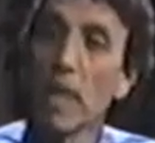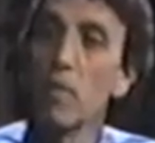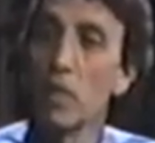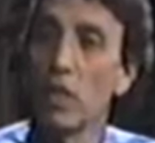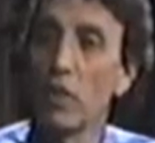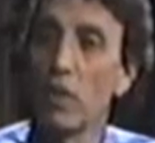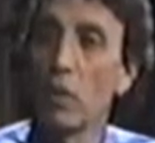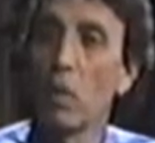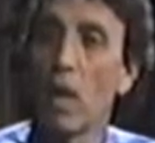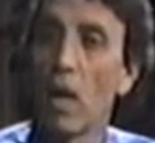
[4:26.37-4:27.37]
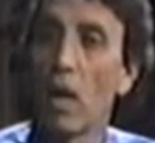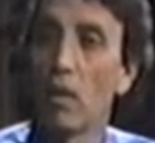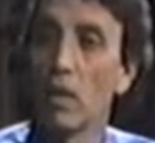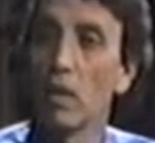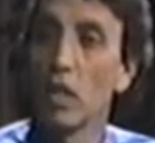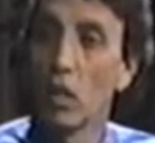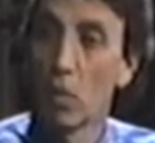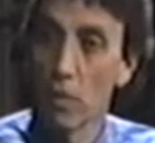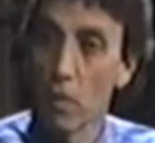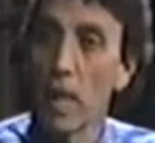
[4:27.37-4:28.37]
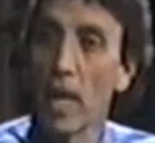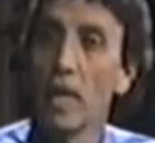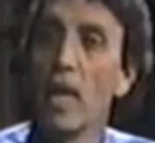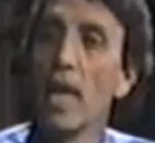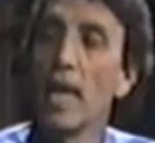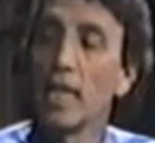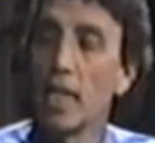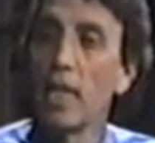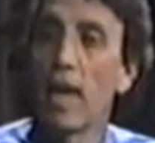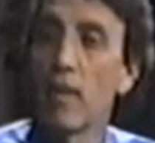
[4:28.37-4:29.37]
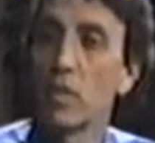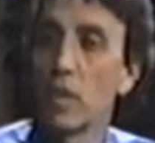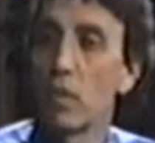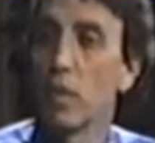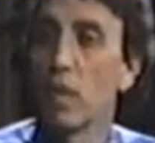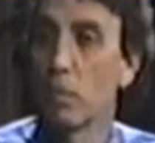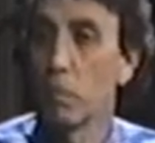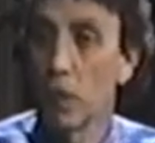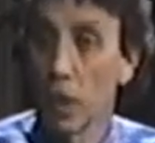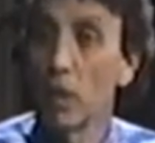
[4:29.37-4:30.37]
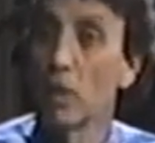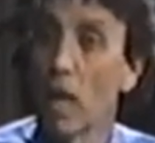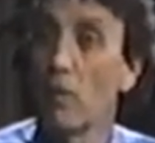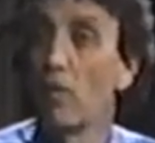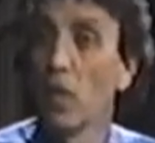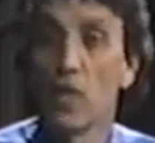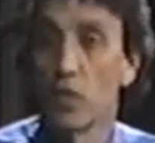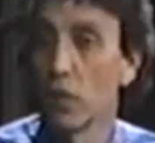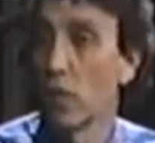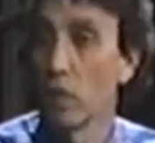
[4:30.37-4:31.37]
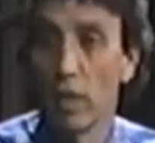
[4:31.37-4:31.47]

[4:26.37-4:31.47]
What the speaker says: comes into, you know, with their pet and say they have some particular type of illness,